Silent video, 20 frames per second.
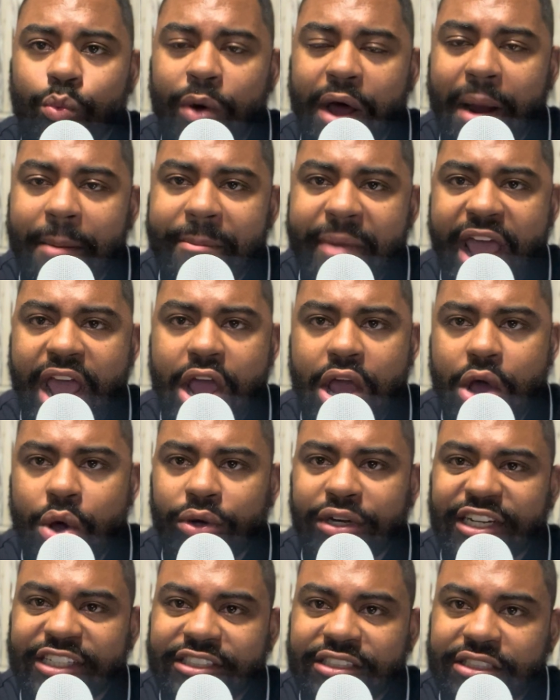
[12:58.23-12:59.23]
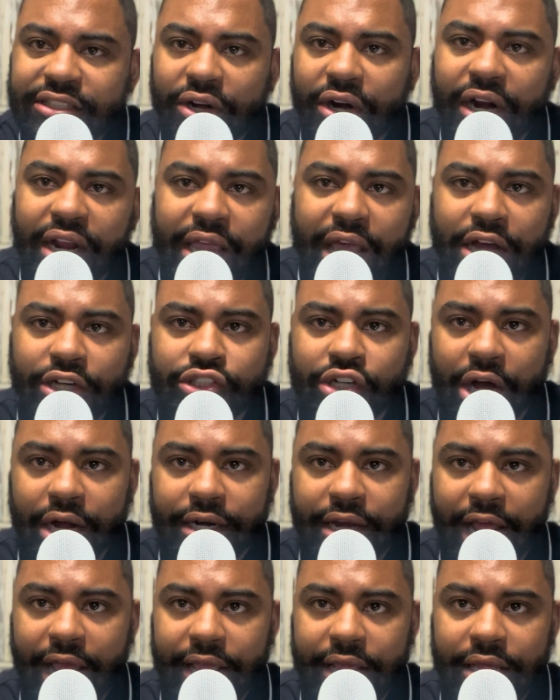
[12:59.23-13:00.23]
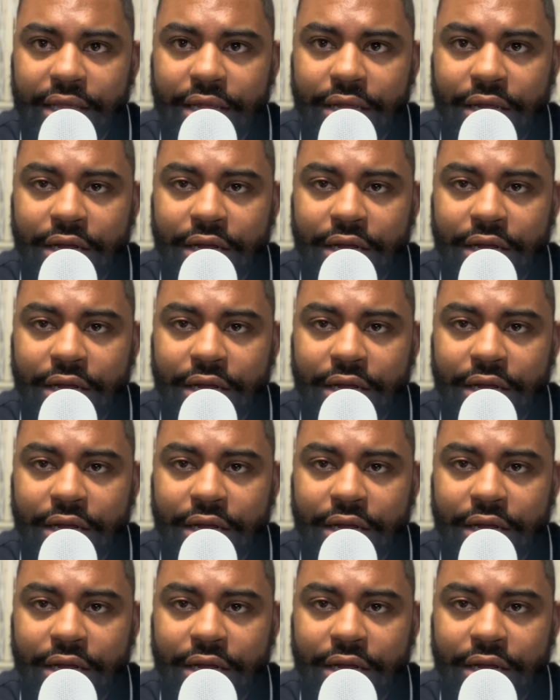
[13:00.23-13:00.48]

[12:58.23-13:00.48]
want a man who just sit on the couch all day.